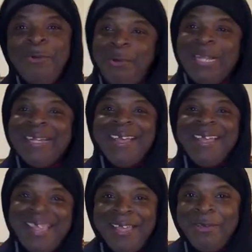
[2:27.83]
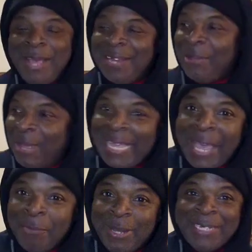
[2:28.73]
What the hell? I know I
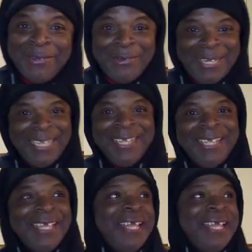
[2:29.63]
got money on here.